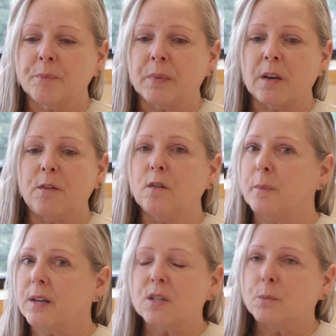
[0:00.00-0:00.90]
if you've
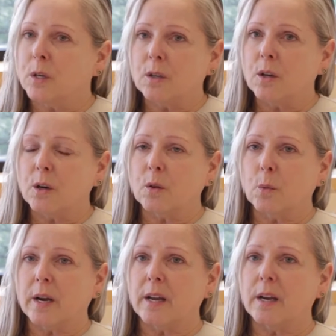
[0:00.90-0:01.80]
met someone along the
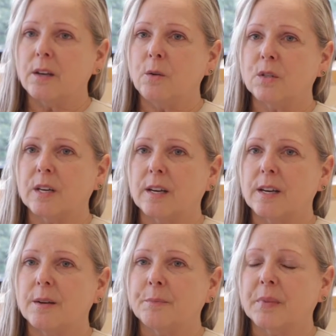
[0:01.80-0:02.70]
way and you
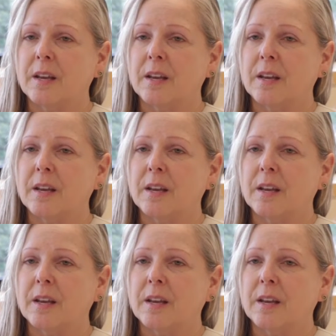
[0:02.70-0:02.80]
say,